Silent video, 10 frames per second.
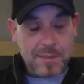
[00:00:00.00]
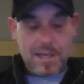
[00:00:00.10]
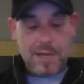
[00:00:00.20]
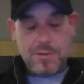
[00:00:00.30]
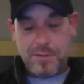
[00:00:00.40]

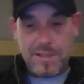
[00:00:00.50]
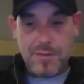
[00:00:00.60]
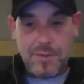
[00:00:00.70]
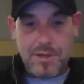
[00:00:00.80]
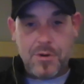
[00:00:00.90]
we have to
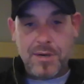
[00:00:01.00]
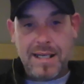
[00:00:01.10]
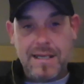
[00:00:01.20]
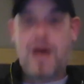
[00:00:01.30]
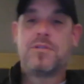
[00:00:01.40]
deal with their own
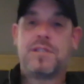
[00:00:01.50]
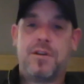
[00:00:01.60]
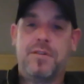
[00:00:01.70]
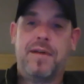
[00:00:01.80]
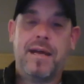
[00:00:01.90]
in-house
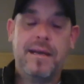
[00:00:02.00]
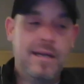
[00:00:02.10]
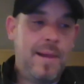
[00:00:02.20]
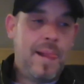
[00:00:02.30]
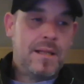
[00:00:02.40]
survey.
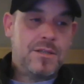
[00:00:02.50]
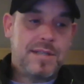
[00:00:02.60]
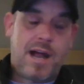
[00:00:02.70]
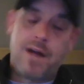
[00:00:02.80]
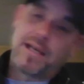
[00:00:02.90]
So
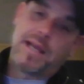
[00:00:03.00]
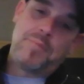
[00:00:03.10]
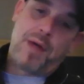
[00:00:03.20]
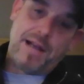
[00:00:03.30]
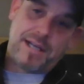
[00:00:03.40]
it's hard to get
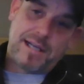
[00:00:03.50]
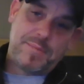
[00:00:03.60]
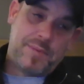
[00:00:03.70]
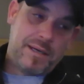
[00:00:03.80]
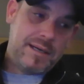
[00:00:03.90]

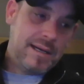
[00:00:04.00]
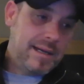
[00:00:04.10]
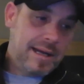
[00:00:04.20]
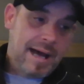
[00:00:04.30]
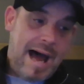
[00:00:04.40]
projects, but
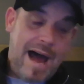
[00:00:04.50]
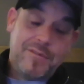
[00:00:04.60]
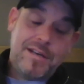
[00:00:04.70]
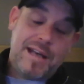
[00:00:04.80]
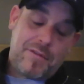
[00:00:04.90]

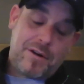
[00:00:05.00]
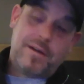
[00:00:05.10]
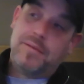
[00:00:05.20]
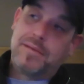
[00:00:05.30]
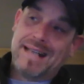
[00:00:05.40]
I've
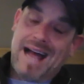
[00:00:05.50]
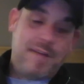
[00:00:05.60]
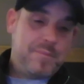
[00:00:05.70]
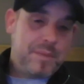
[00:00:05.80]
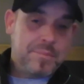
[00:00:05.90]
never
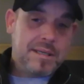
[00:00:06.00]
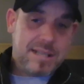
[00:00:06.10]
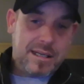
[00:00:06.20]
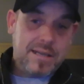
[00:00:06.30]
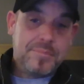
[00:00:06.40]
not been
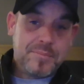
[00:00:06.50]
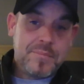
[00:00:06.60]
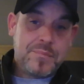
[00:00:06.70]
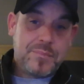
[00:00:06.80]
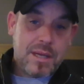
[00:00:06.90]
busy.
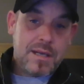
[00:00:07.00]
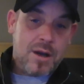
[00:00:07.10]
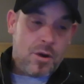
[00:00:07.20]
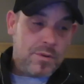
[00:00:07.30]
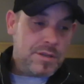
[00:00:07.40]

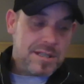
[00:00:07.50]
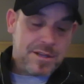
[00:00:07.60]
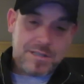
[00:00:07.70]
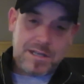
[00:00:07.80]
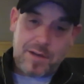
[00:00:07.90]

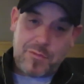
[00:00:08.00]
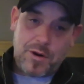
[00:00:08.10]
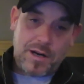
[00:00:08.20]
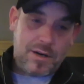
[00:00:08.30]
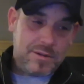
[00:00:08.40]
There's enough
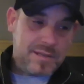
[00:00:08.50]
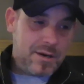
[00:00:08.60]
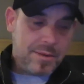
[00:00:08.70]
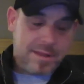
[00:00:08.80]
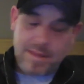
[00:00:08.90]
work out
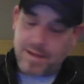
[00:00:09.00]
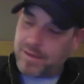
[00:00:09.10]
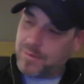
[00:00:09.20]
there with the